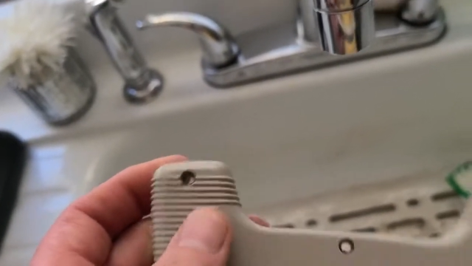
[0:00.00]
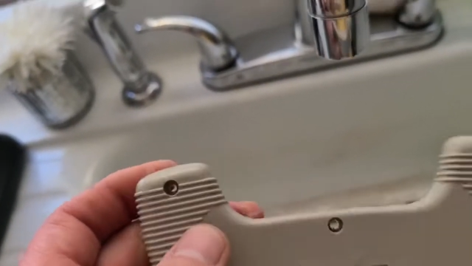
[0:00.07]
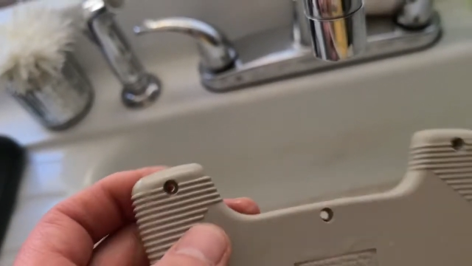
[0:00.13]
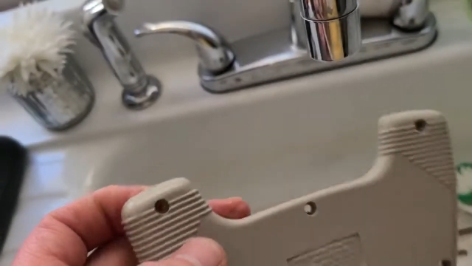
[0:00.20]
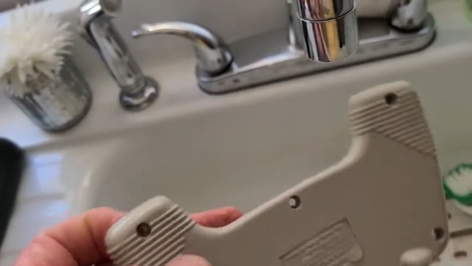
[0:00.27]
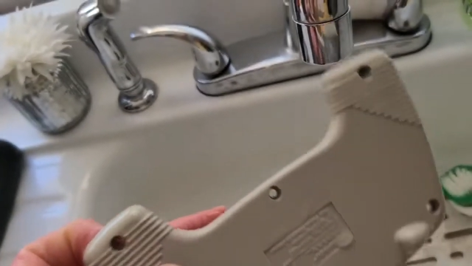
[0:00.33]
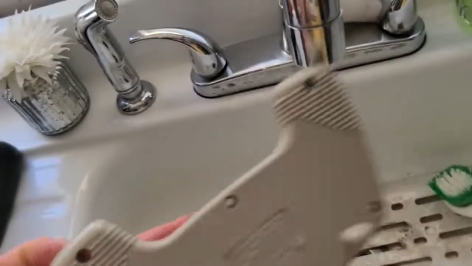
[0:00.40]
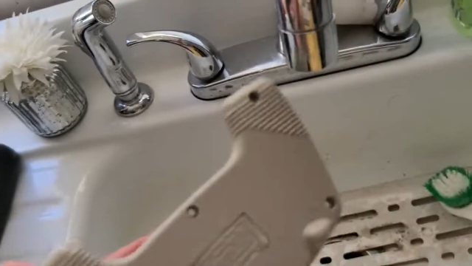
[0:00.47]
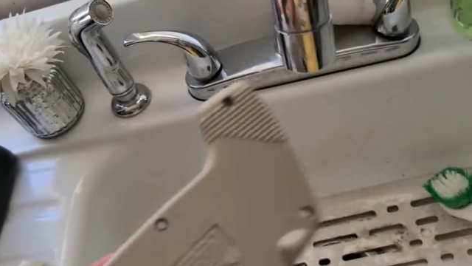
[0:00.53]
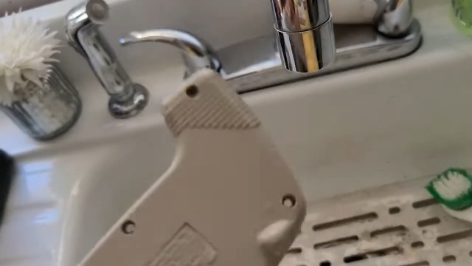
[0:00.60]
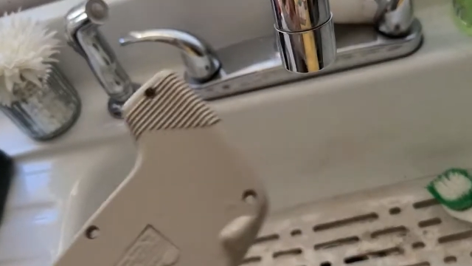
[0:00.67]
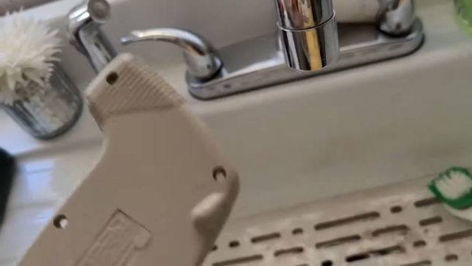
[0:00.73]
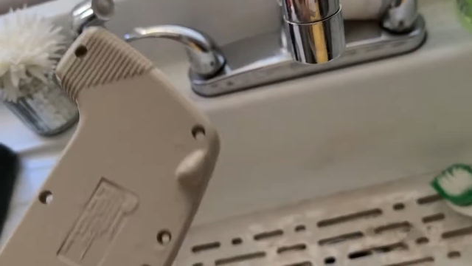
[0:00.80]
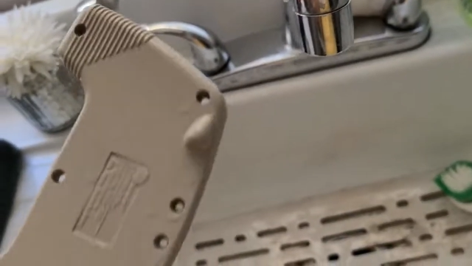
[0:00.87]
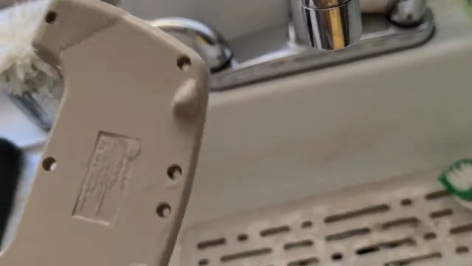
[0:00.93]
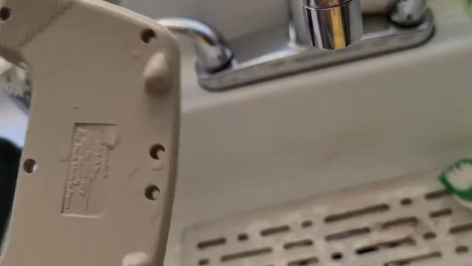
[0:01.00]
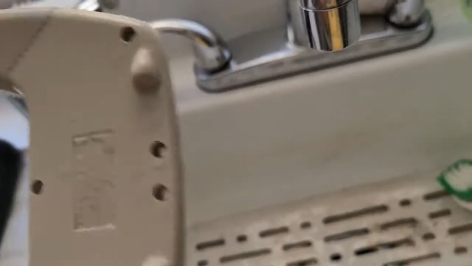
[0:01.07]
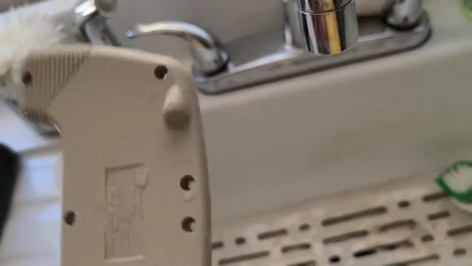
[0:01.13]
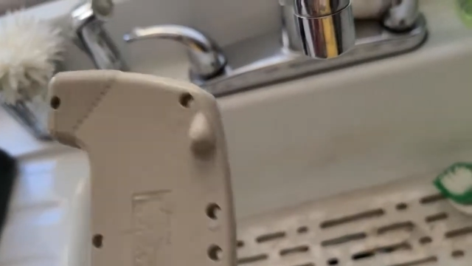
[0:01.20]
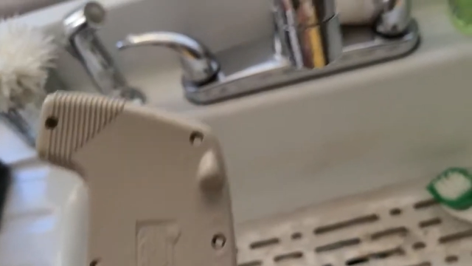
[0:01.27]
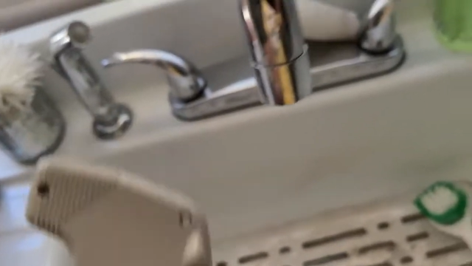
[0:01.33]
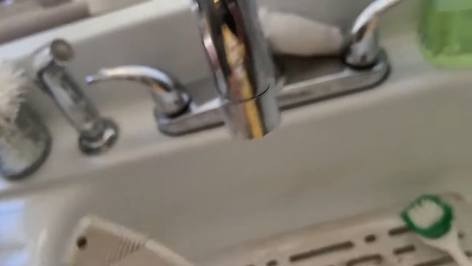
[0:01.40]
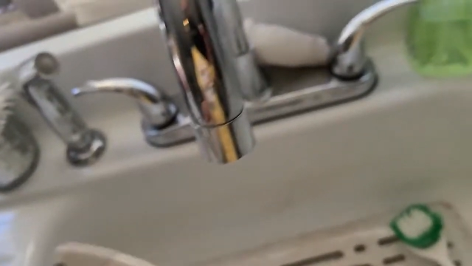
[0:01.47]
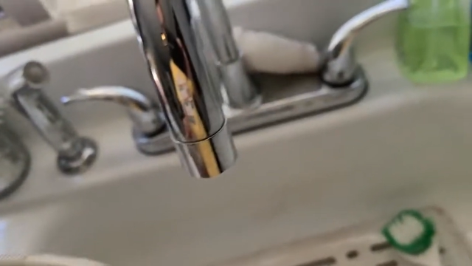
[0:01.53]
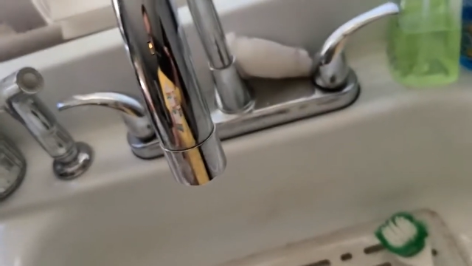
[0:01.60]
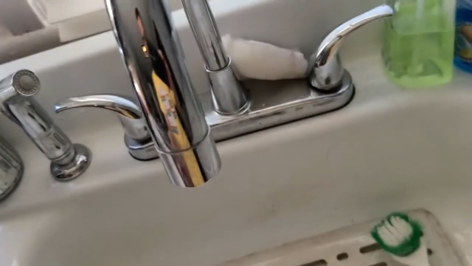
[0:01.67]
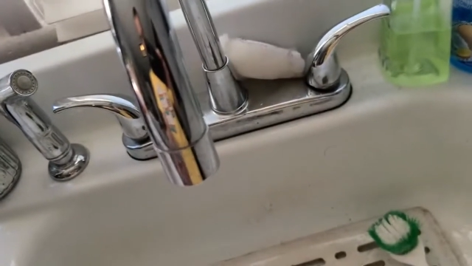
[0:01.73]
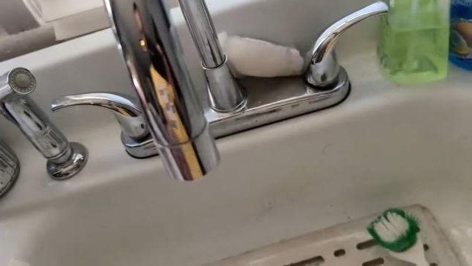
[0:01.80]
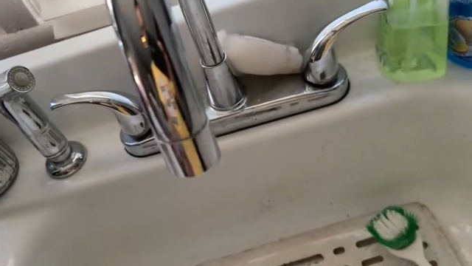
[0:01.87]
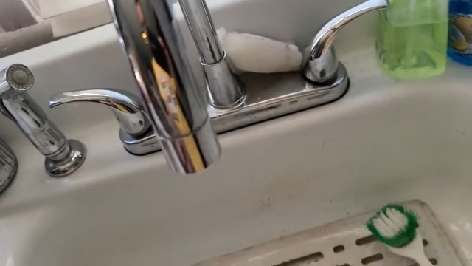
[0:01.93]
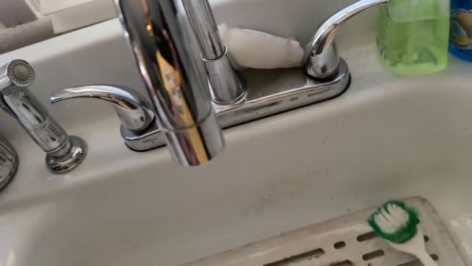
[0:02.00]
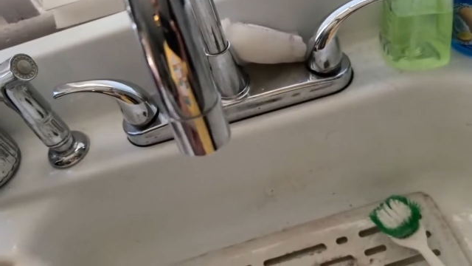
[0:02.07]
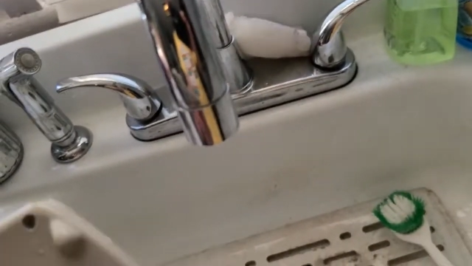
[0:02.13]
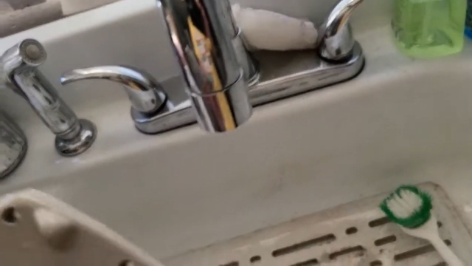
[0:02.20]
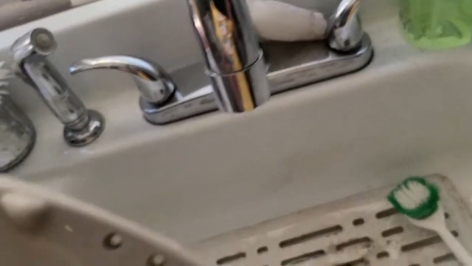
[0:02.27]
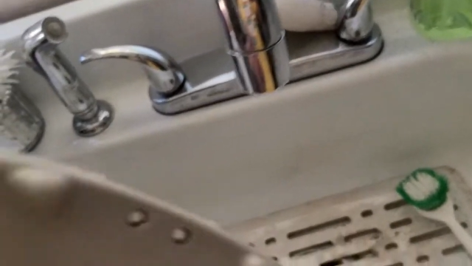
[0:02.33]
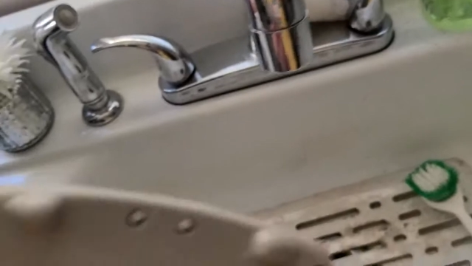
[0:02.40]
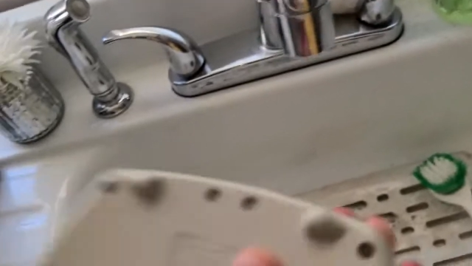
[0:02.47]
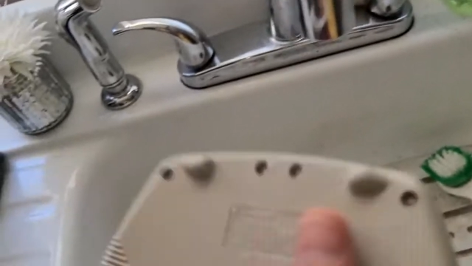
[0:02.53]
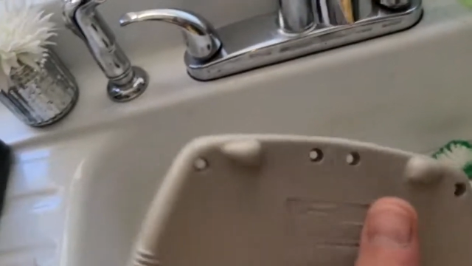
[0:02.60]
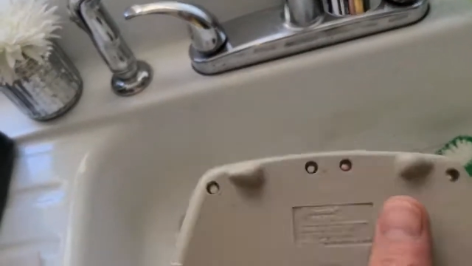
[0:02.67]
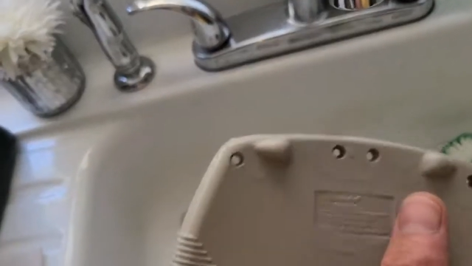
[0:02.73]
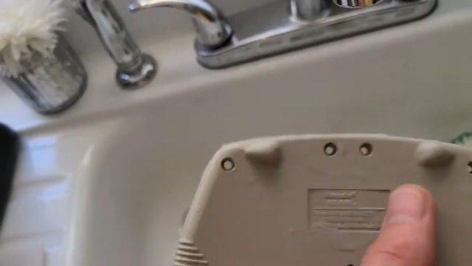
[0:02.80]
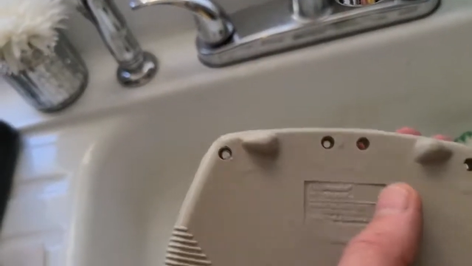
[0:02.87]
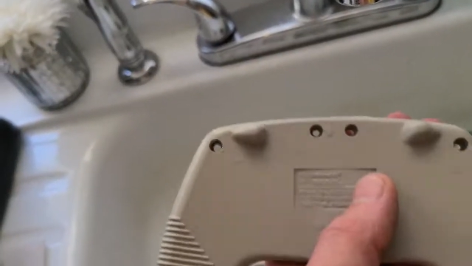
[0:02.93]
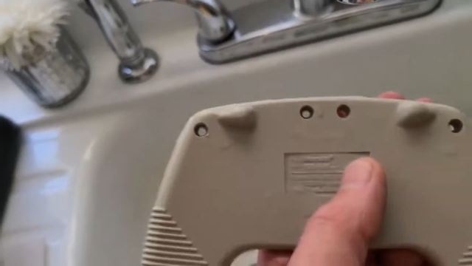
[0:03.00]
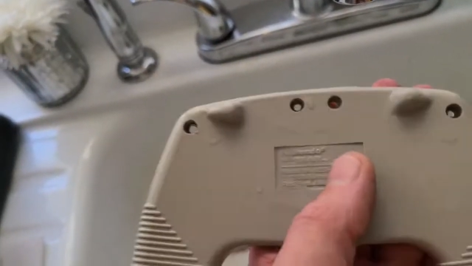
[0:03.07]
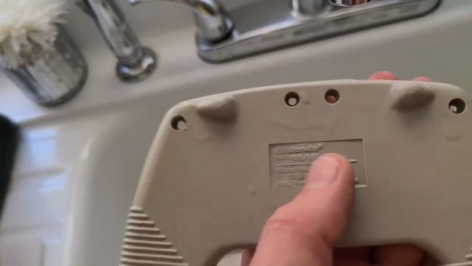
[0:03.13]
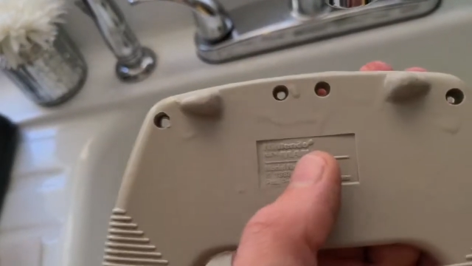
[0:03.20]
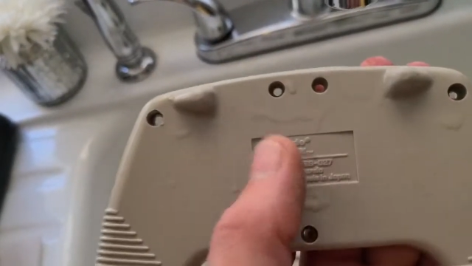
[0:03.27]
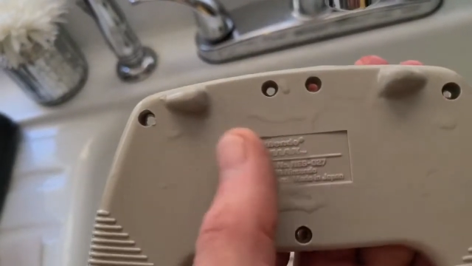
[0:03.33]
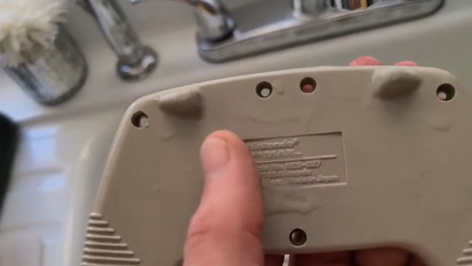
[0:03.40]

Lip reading: No face is visible, so there are no lips to read.